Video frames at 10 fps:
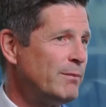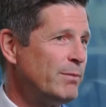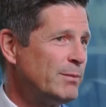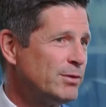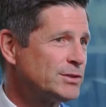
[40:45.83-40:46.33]

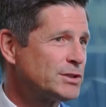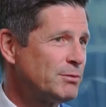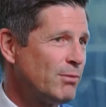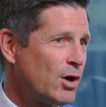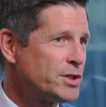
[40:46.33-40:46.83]
people's
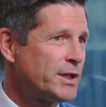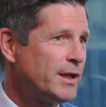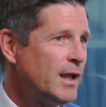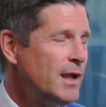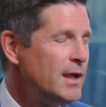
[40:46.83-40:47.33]
margin
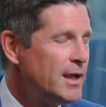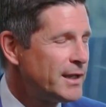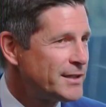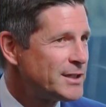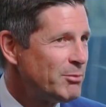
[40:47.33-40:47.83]

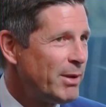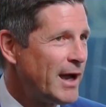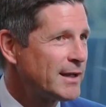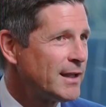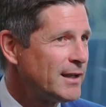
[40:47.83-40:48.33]
gets
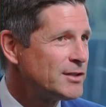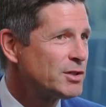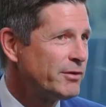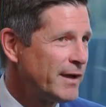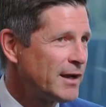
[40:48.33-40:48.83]
impacted, and so
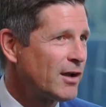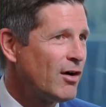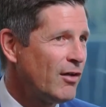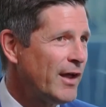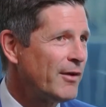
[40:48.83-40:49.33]
we've had to
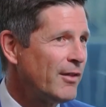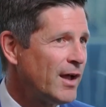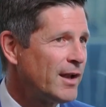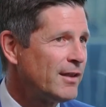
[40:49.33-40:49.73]
call out a lot.